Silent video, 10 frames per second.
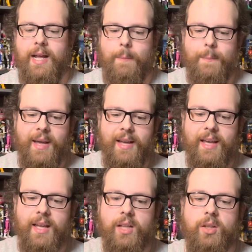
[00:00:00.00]
may
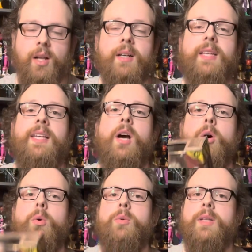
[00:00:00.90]
get lucky
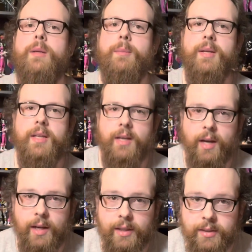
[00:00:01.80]
only
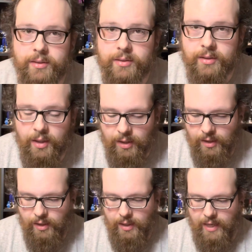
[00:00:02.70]
because
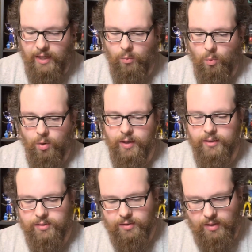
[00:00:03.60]
I
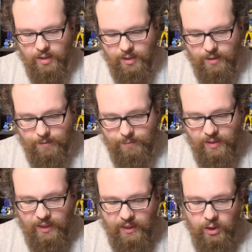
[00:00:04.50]
want
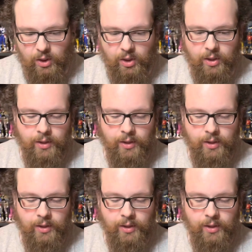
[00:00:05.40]
the little